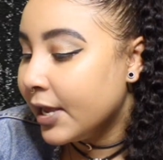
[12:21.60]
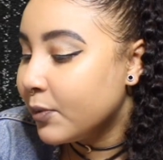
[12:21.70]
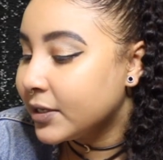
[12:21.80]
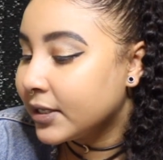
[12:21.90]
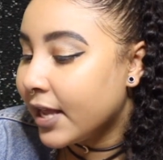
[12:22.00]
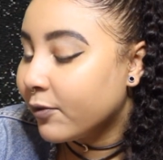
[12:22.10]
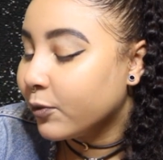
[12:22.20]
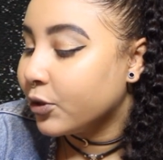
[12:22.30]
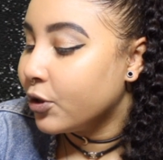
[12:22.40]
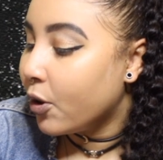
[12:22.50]
He was
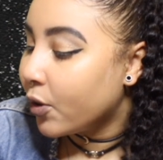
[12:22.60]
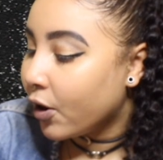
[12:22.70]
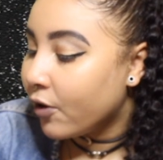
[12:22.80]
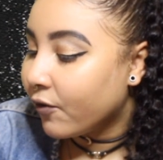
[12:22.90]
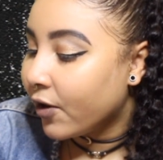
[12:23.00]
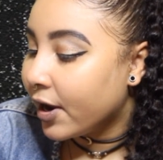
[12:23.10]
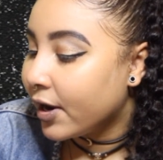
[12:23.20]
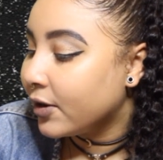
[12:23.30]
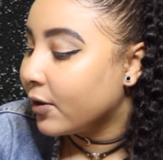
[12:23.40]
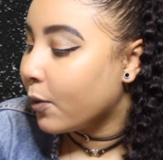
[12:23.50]
left with no
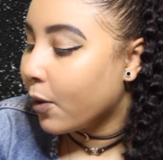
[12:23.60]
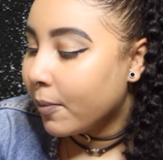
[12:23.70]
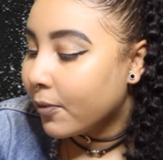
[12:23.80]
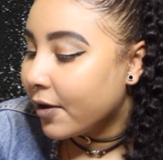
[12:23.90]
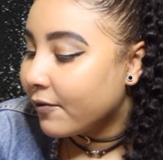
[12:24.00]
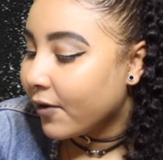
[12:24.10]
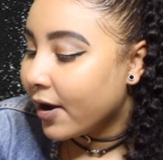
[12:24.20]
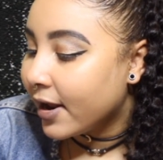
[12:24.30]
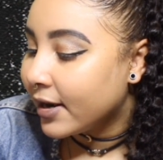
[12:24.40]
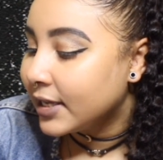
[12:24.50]
girlfriend or
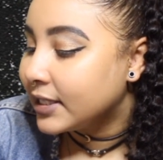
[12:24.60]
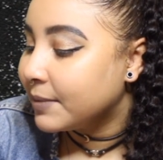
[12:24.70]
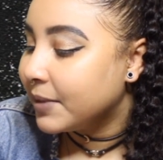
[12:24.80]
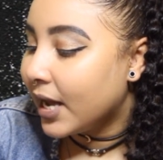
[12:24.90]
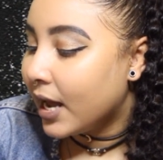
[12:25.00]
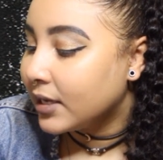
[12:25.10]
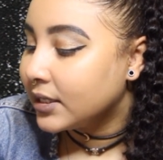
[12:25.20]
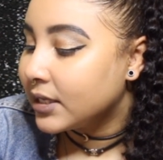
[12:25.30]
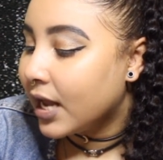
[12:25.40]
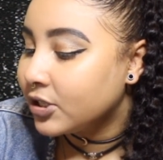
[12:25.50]
boyfriend. To be
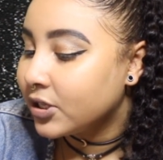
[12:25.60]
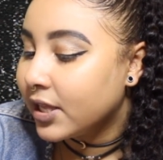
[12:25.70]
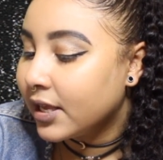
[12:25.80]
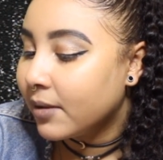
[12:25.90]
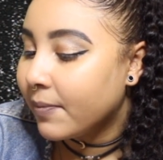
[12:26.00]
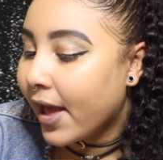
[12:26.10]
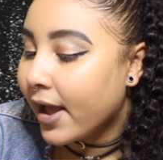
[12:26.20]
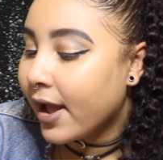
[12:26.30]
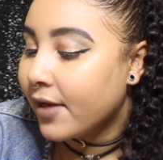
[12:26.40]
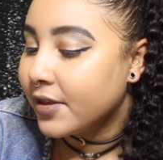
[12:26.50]
honest, Naja, thinking
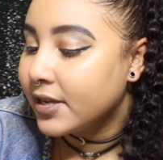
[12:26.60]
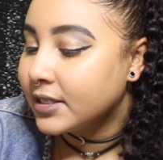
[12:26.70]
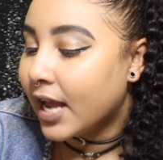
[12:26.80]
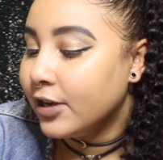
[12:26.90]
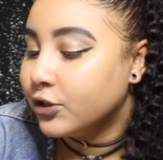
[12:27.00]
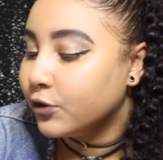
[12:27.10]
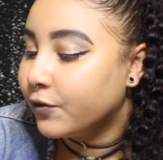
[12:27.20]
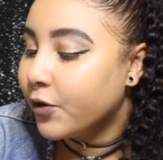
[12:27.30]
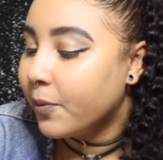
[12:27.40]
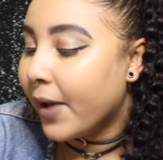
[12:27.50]
back at this, I do
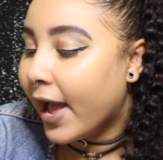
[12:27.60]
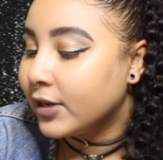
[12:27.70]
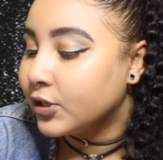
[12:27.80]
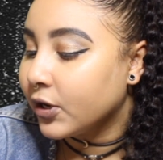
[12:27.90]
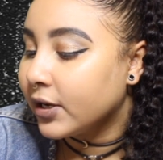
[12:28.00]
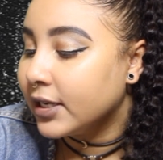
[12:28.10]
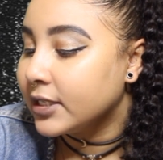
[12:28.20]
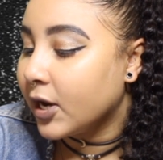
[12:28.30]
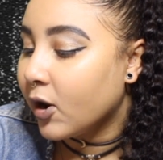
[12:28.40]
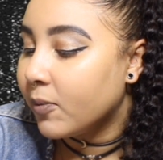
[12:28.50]
feel bad, dirty,
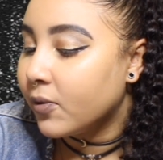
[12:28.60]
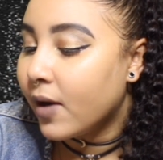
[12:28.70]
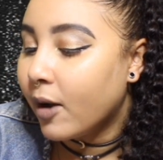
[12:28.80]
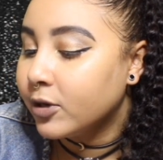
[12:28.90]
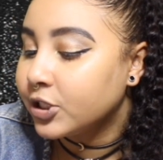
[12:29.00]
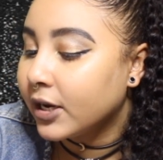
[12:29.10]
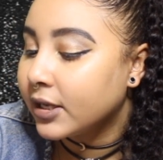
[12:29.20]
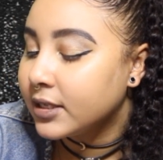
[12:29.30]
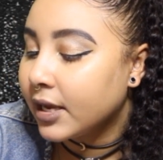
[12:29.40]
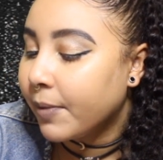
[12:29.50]
and terrible. I wish I
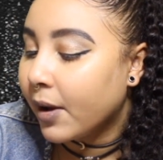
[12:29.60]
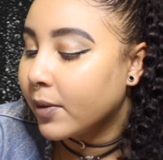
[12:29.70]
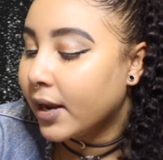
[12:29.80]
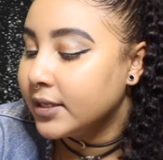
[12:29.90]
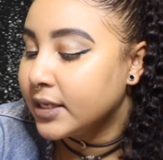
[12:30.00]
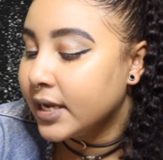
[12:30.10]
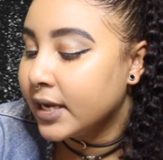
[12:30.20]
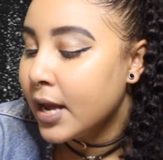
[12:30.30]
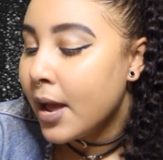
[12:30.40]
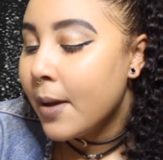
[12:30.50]
can take back what I
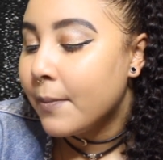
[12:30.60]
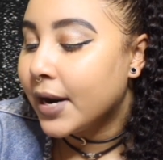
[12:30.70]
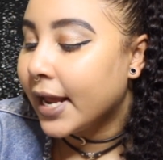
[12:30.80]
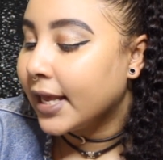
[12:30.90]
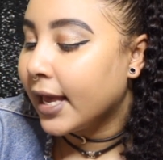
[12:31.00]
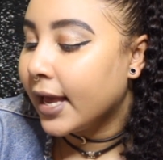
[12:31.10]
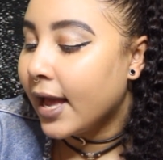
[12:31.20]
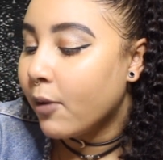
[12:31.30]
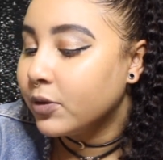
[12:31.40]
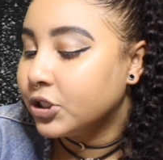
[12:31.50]
did, but I
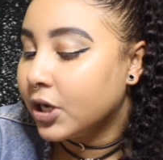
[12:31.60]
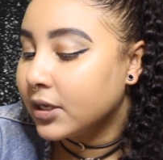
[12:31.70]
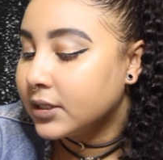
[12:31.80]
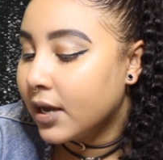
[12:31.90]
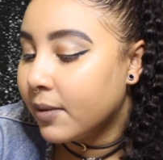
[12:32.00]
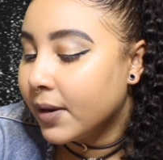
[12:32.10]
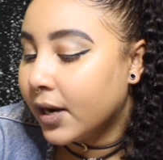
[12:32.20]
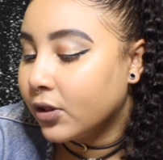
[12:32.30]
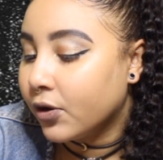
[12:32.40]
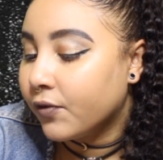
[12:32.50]
can't. I was young, dumb,
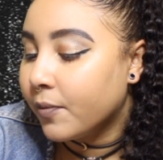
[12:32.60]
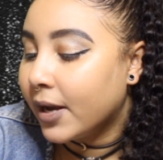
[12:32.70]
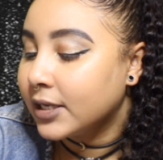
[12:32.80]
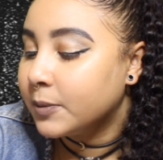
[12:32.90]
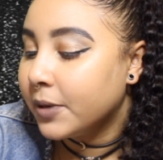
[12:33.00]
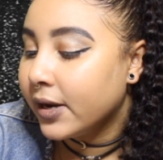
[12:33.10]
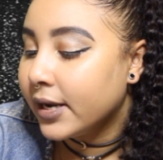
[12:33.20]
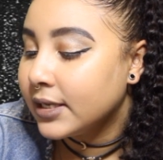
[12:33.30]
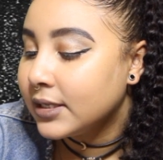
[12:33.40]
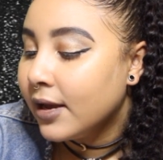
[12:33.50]
and I learned from my
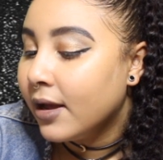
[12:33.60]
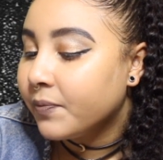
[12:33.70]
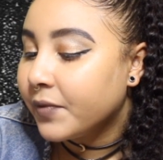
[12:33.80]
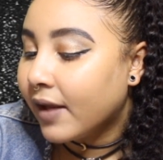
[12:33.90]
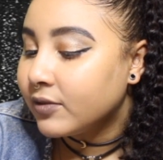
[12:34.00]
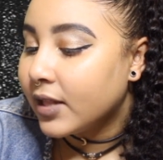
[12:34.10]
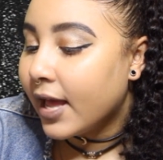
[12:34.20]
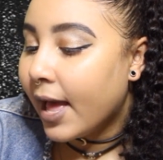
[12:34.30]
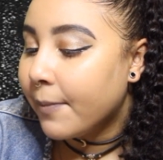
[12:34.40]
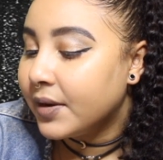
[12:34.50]
experience. After
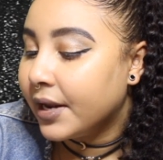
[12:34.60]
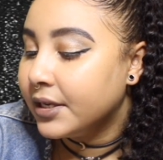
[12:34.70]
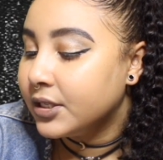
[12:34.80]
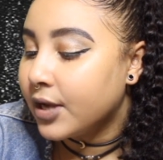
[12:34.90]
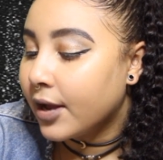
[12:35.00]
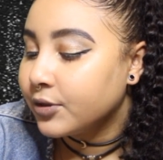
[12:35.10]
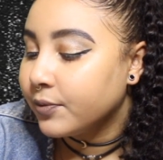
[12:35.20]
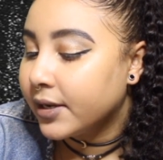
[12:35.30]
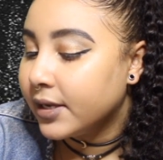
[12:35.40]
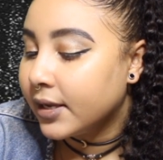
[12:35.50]
that happened, I didn't talk to
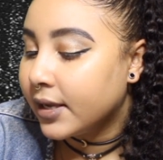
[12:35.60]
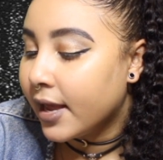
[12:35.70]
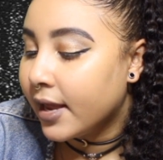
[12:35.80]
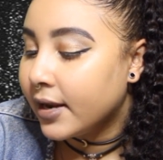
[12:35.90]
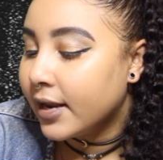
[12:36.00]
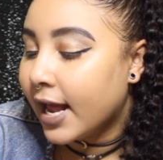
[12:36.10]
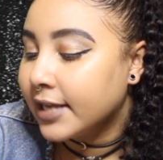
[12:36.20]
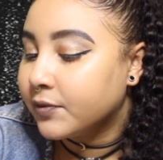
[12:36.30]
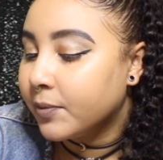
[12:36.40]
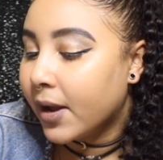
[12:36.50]
Ricky again, and
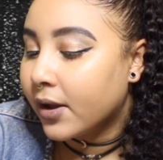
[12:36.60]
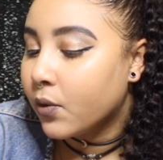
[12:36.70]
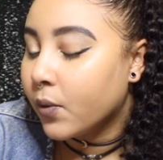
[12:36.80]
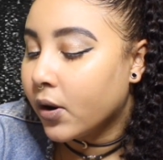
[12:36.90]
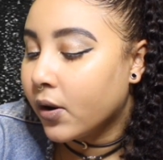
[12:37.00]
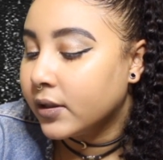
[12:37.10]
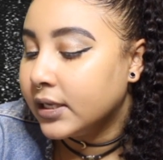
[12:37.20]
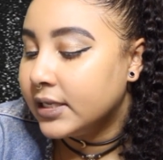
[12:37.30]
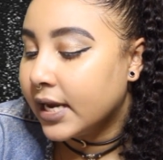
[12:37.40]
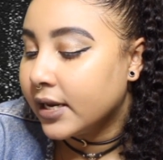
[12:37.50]
as for Michael, we're
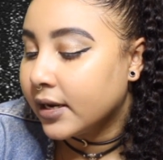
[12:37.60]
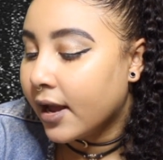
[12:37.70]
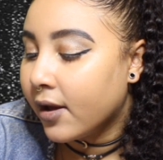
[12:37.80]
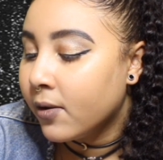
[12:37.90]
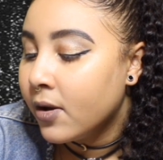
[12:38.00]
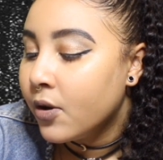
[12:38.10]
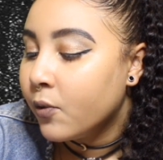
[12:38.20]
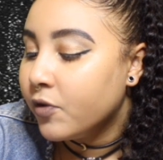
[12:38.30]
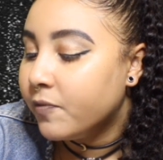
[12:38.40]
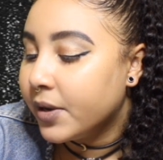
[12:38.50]
currently dating now.
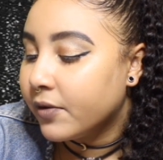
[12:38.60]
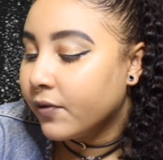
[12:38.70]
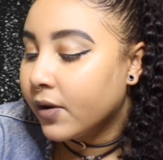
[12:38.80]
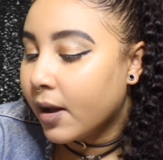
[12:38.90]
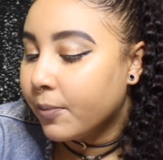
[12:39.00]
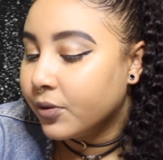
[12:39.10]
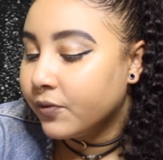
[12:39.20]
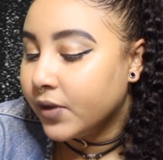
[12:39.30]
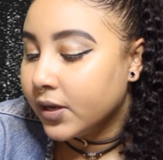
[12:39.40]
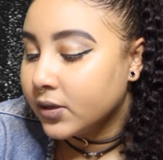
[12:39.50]
We've been for a couple
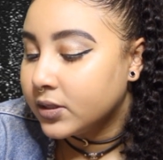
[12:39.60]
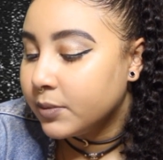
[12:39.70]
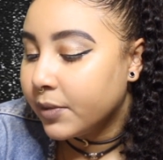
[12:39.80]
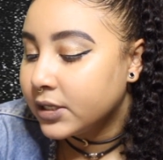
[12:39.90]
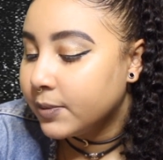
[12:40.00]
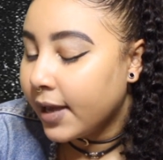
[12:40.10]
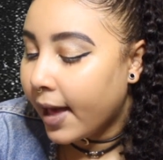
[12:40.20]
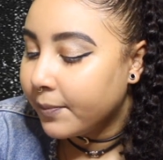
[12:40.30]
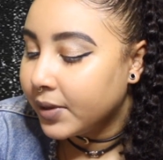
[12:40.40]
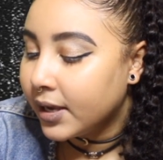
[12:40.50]
of years. He makes me
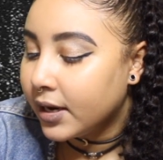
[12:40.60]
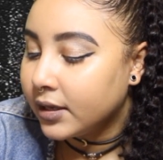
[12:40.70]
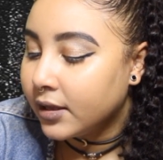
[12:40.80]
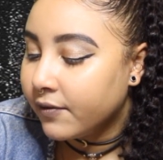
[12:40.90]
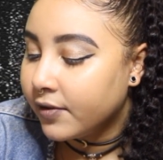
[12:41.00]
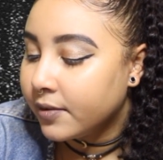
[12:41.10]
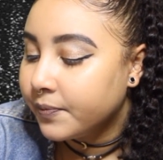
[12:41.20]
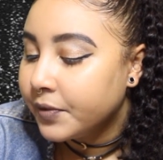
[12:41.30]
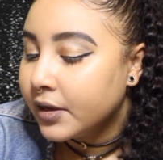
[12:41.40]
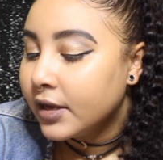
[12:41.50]
happy, and I love
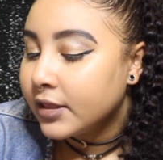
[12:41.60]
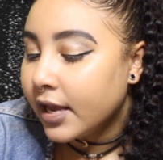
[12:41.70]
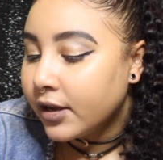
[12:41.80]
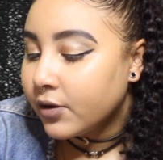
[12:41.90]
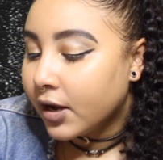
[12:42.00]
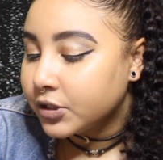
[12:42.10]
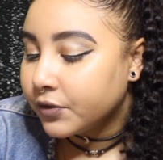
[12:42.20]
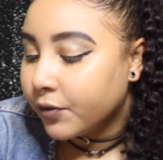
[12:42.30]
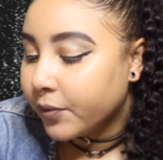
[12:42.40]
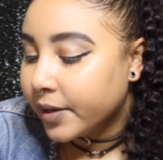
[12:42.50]
him. Thank you,
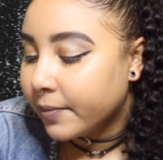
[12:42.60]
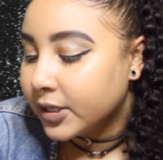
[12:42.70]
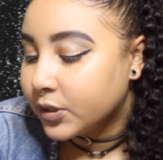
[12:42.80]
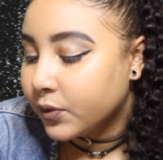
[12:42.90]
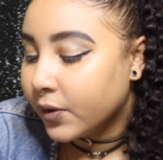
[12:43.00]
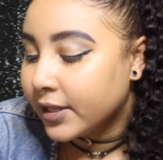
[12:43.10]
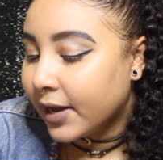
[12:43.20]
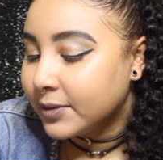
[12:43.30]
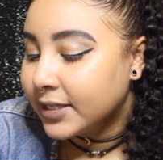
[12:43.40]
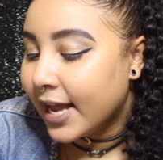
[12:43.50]
Nadja, for reading my story.
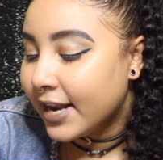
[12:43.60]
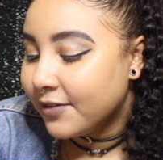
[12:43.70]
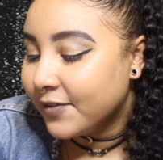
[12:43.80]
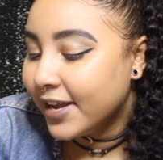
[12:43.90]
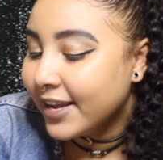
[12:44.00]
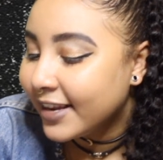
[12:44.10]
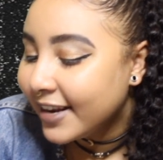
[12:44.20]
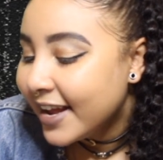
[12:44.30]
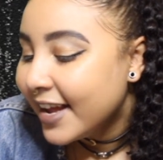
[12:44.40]
That was the end of it.